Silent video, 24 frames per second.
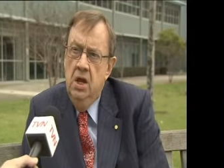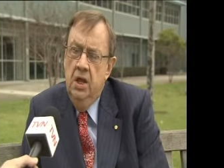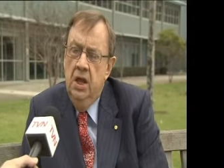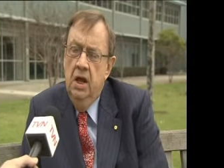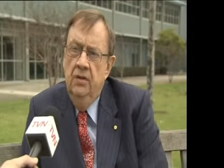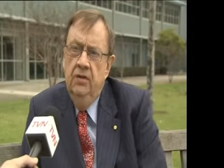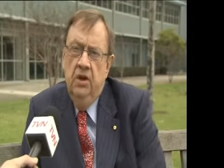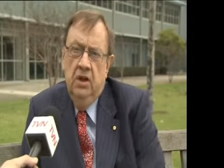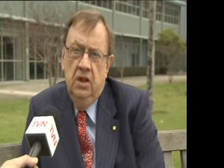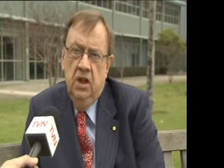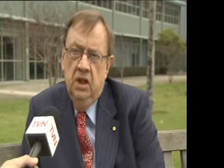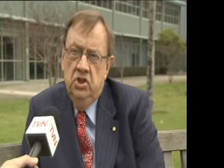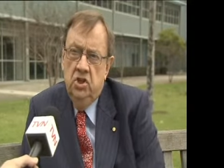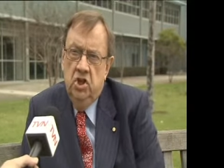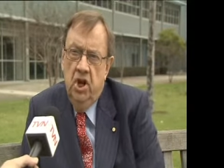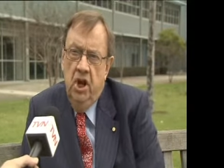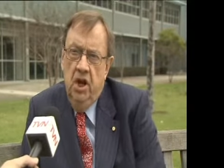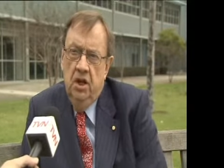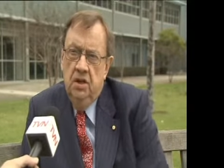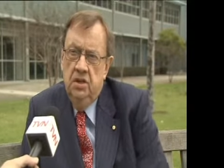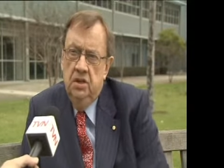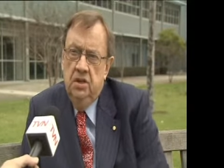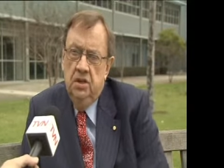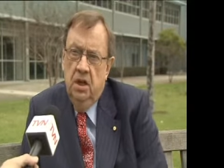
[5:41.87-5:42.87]
They've had their
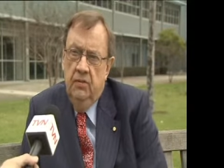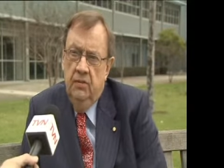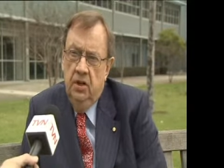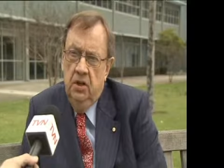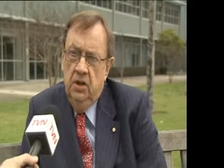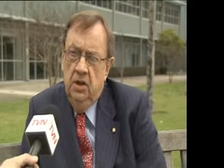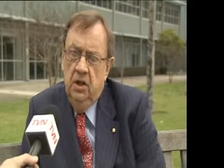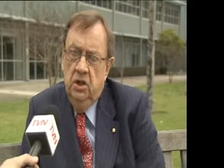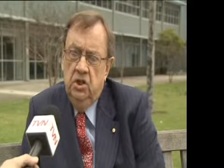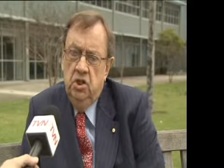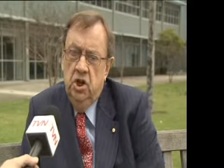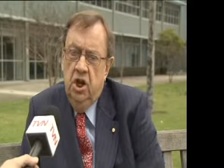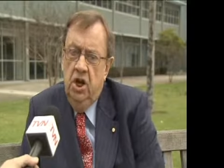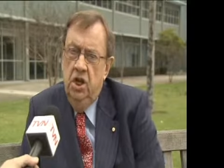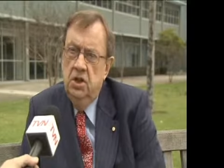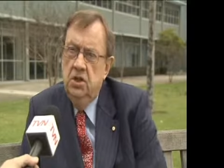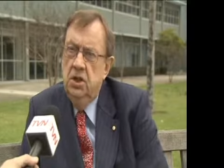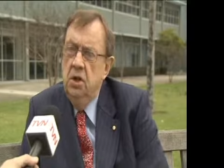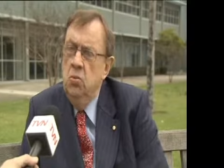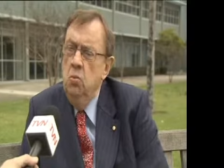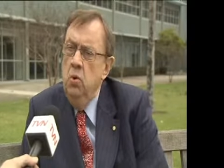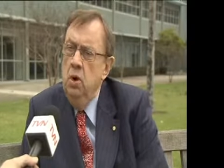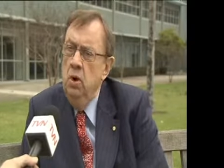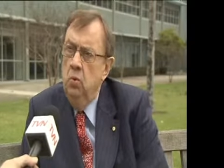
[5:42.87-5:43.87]
chance. They've had their chance.
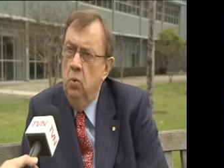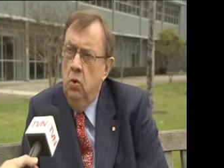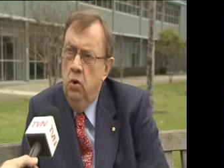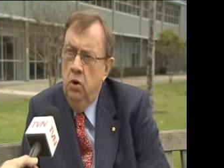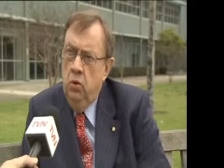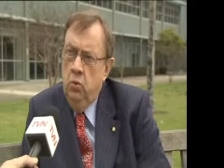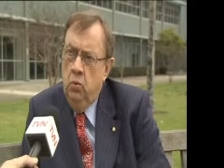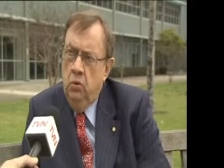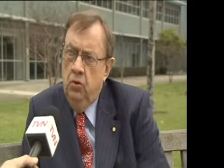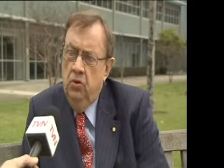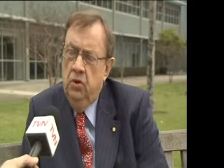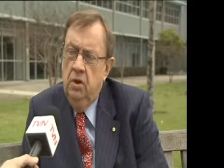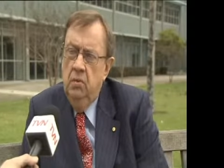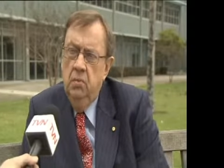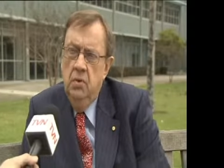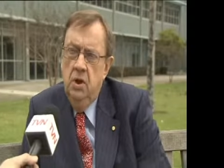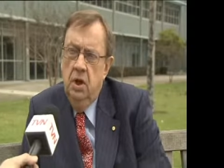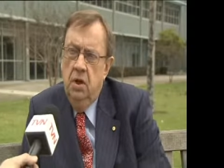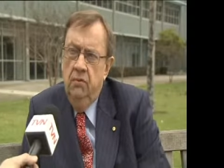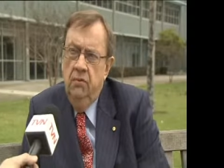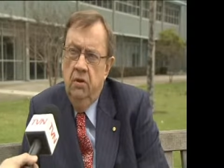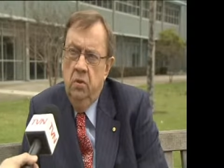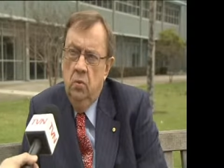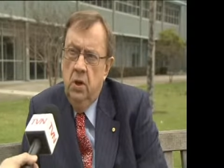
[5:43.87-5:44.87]
And we'll work with them in
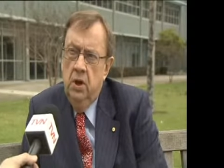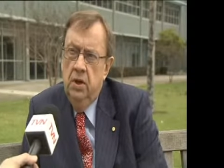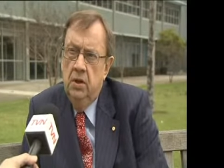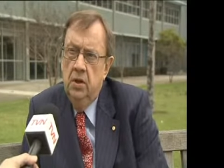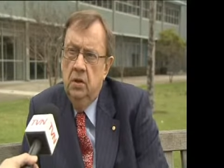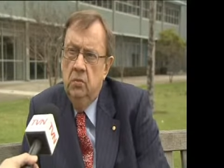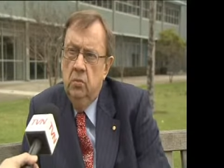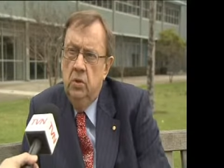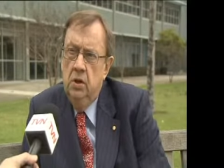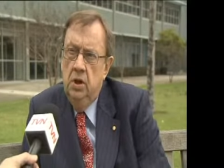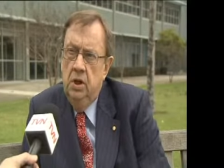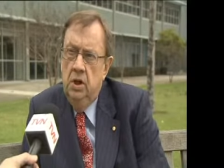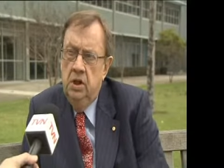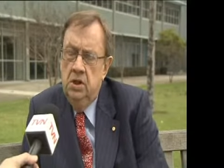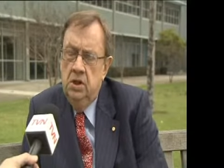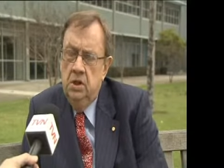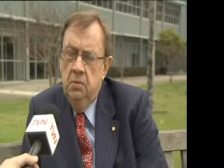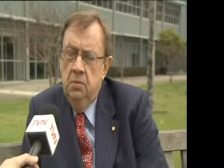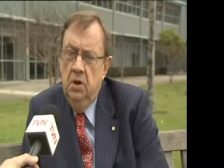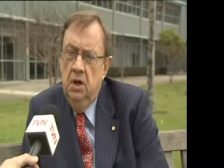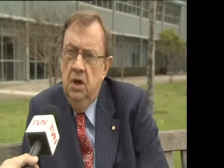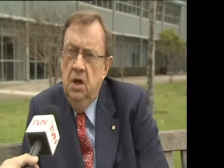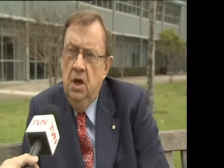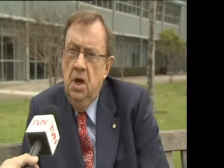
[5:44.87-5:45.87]
every way that we need to
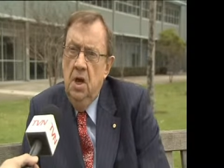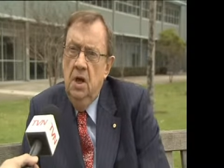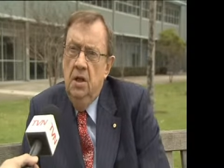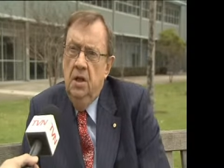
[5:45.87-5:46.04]
be.